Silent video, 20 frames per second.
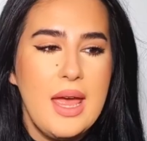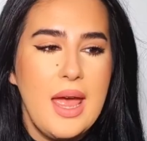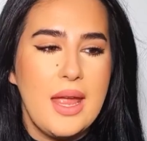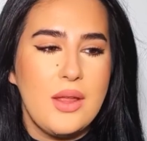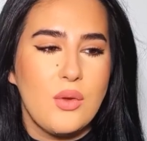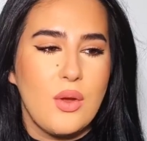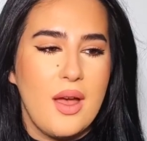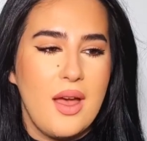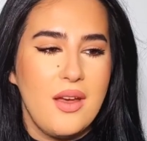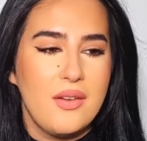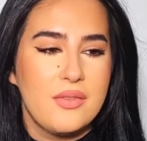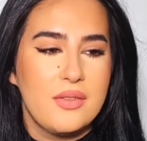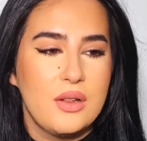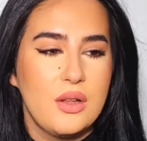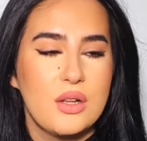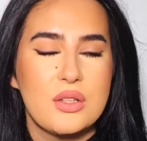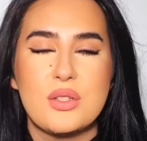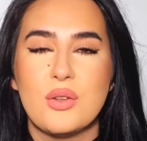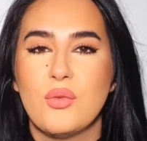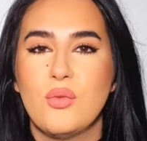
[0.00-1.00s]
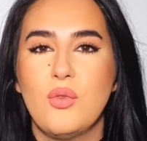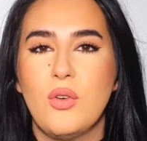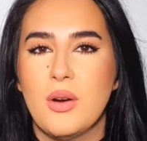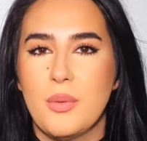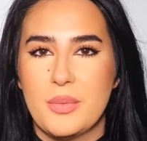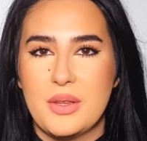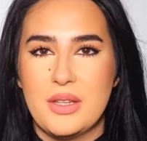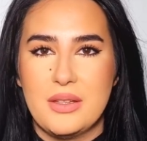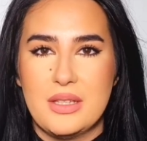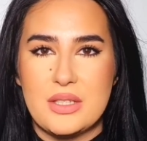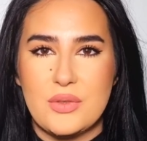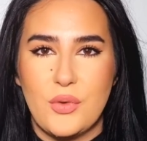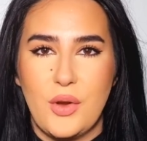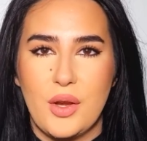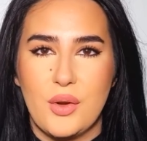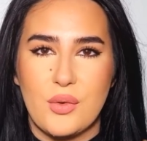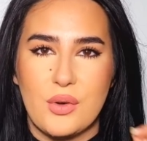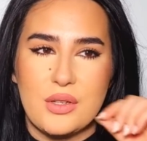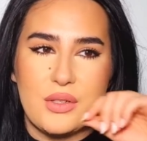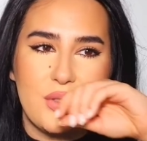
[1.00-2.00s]
And you have lots of warmth in this
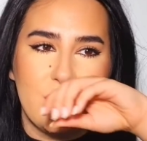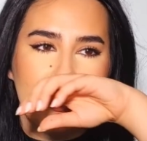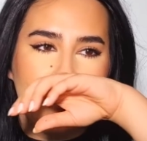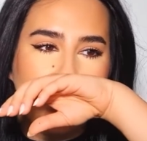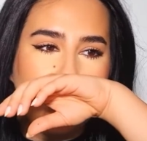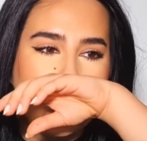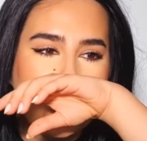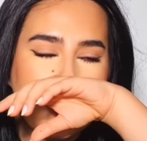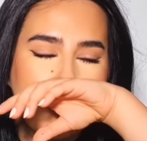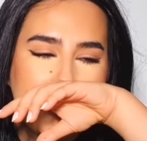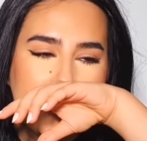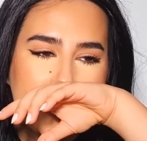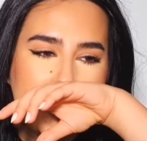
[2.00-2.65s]
fragrance, you know.